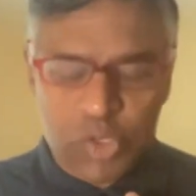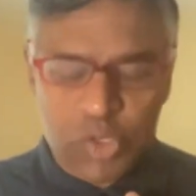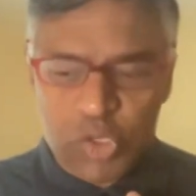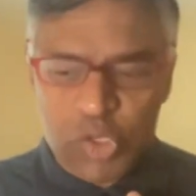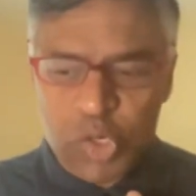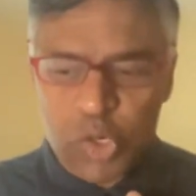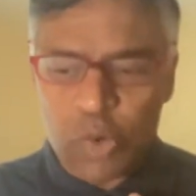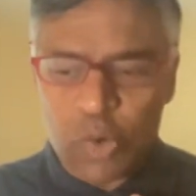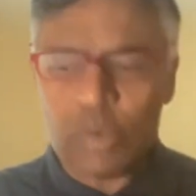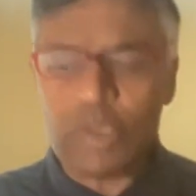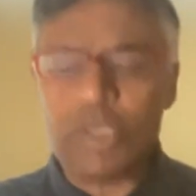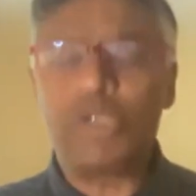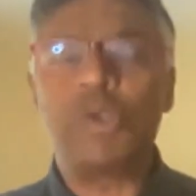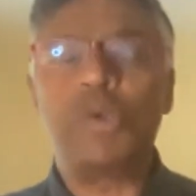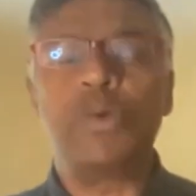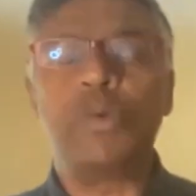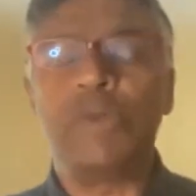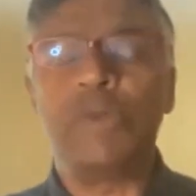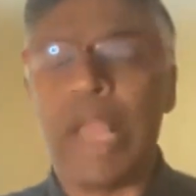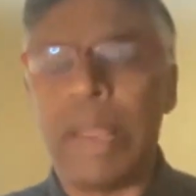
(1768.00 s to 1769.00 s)
chose
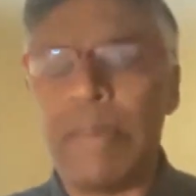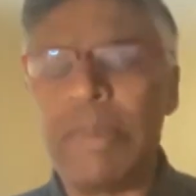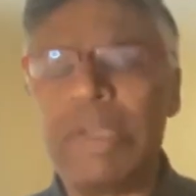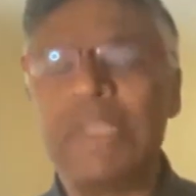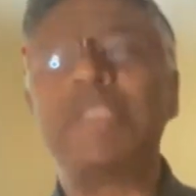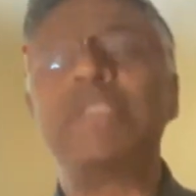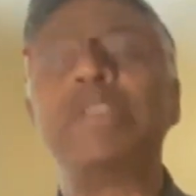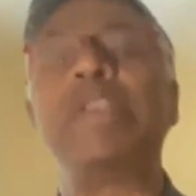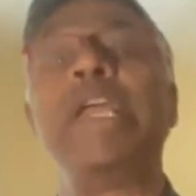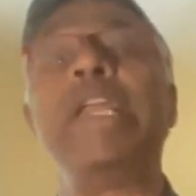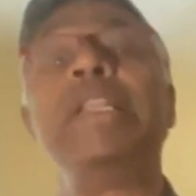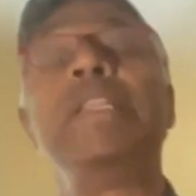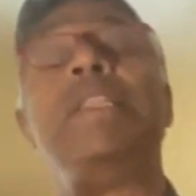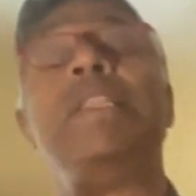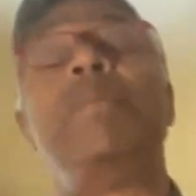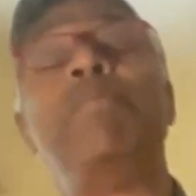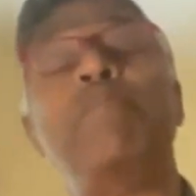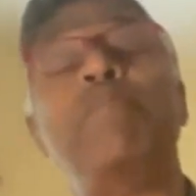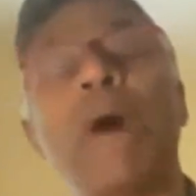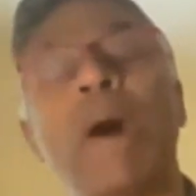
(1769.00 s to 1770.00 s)
to demonstrate
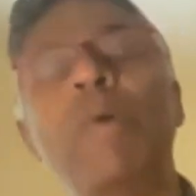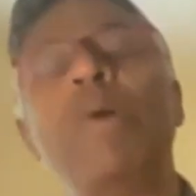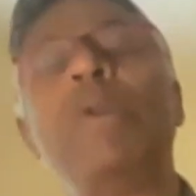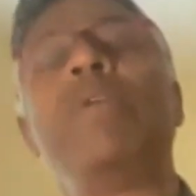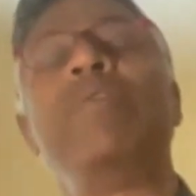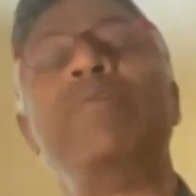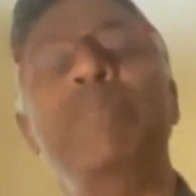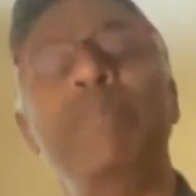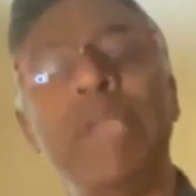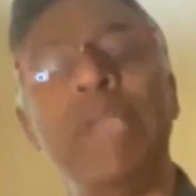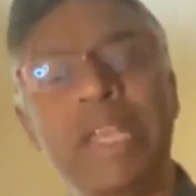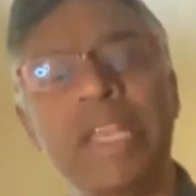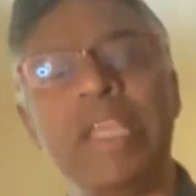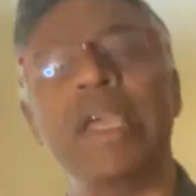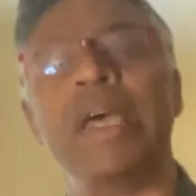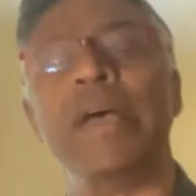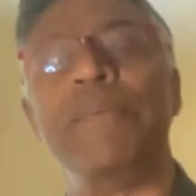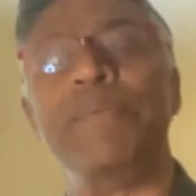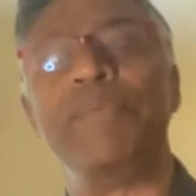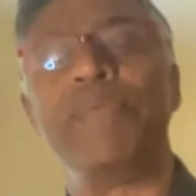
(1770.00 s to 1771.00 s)
the power of
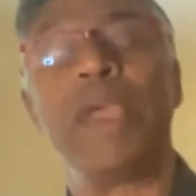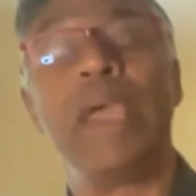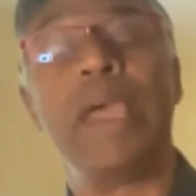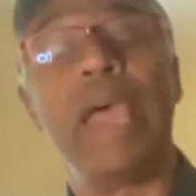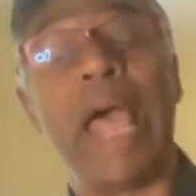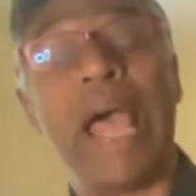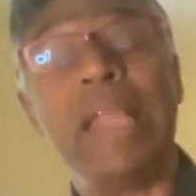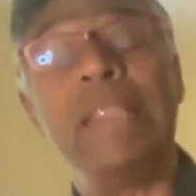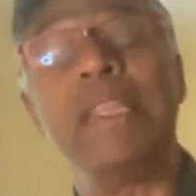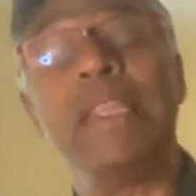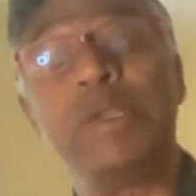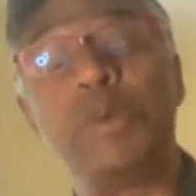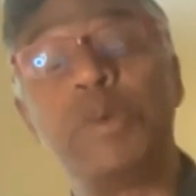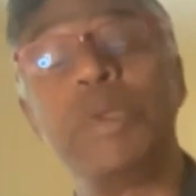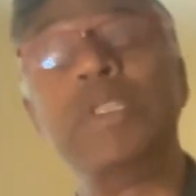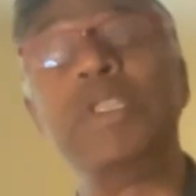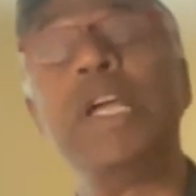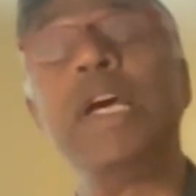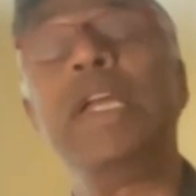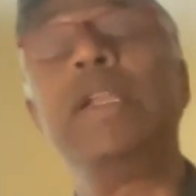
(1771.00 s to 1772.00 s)
media. And this
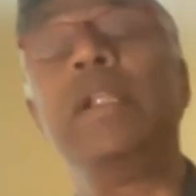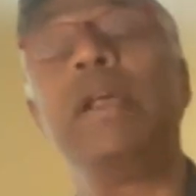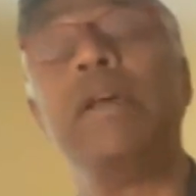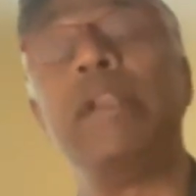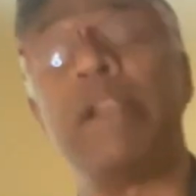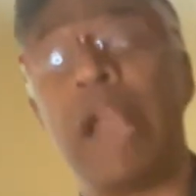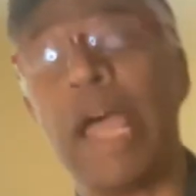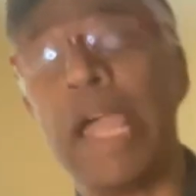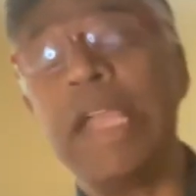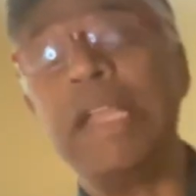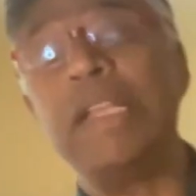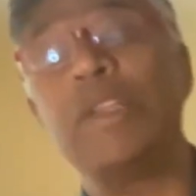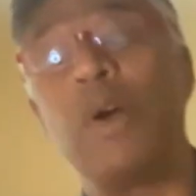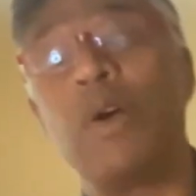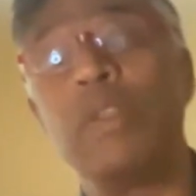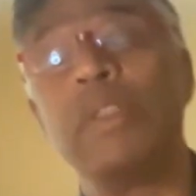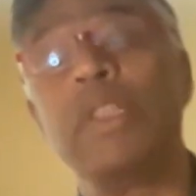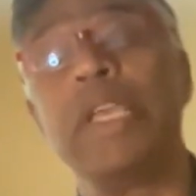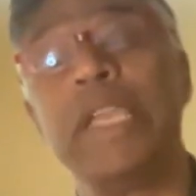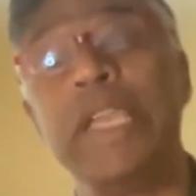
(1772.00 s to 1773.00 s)
was done right
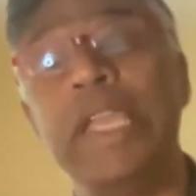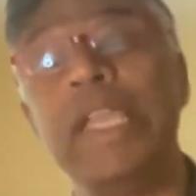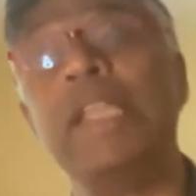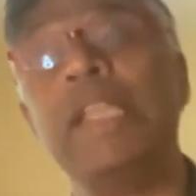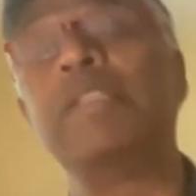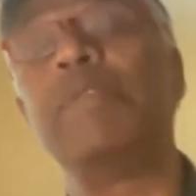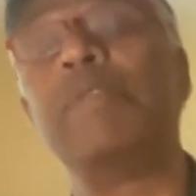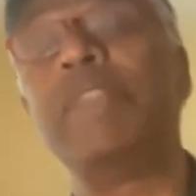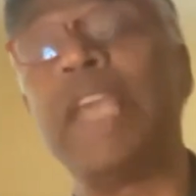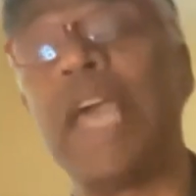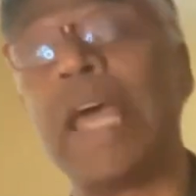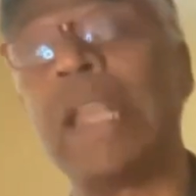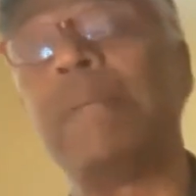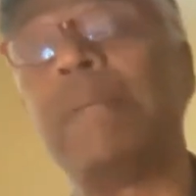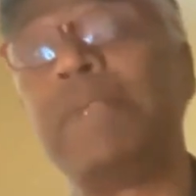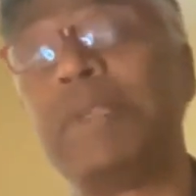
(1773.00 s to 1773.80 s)
on the heels of the Arab